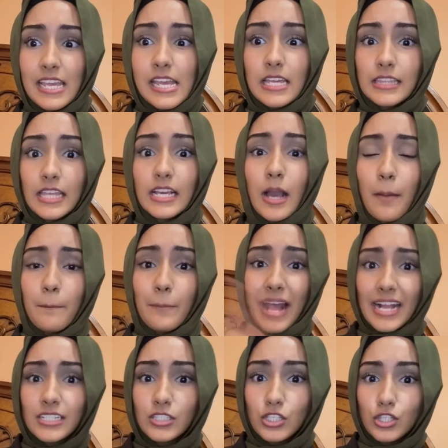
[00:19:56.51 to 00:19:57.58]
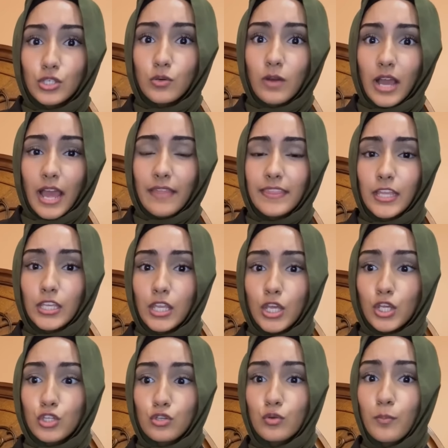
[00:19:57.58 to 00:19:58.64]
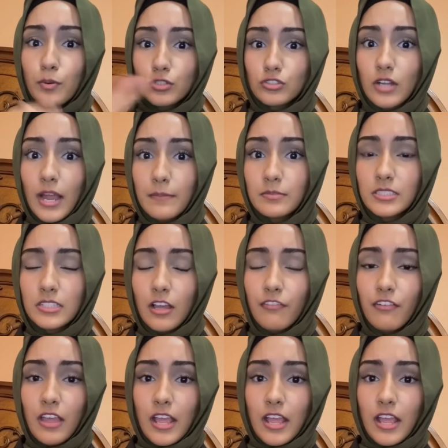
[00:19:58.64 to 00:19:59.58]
they come back to you, and then you prescribe stuff